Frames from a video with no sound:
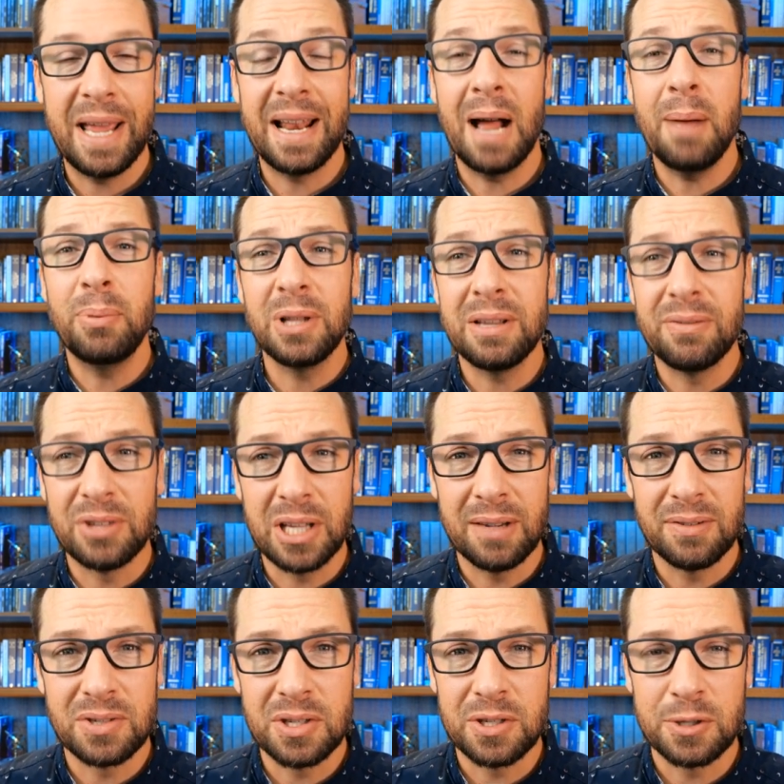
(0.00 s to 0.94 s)
And I believe in the
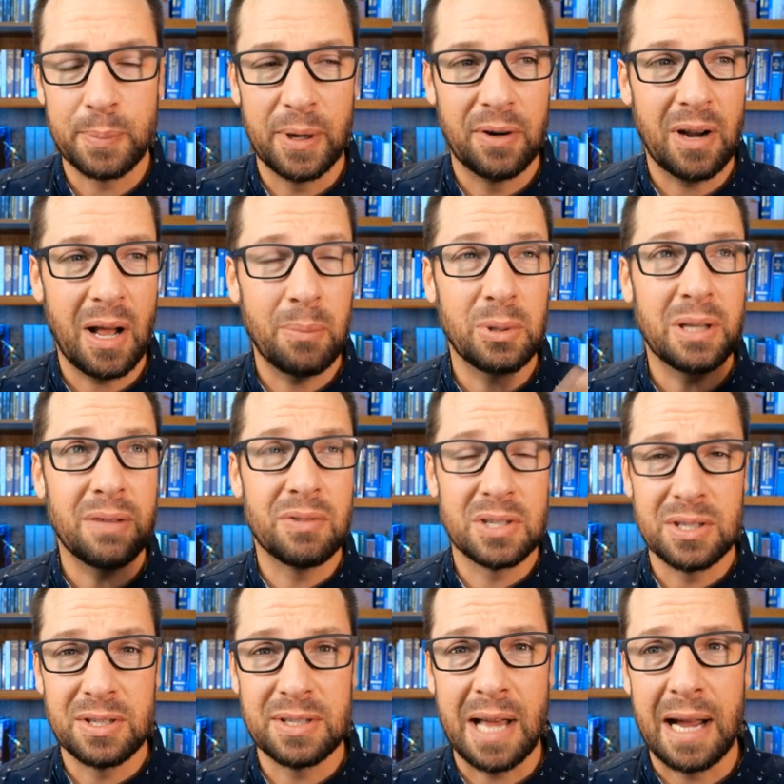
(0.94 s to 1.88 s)
gifts of the Spirit. I believe
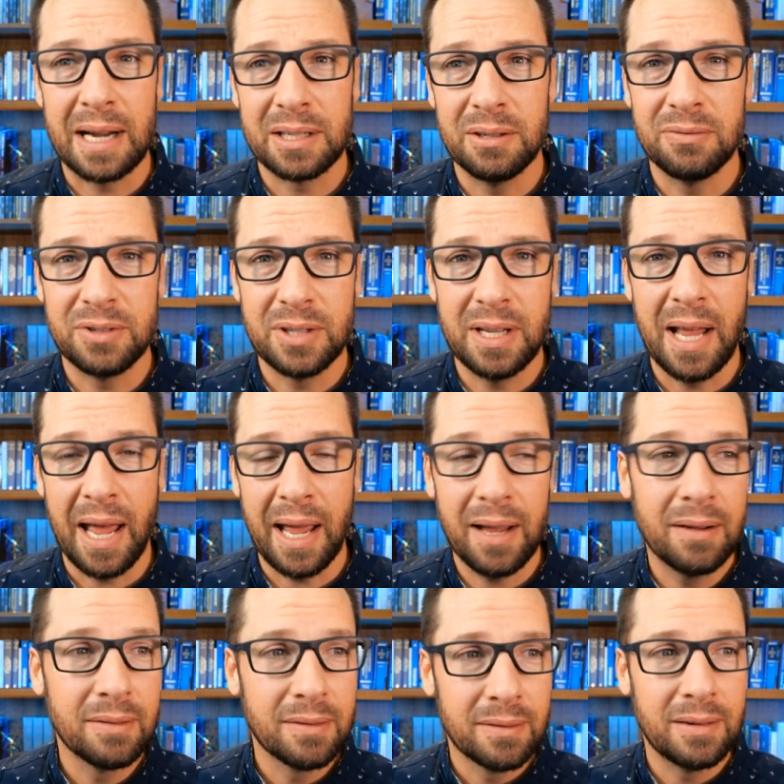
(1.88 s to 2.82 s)
this is active today.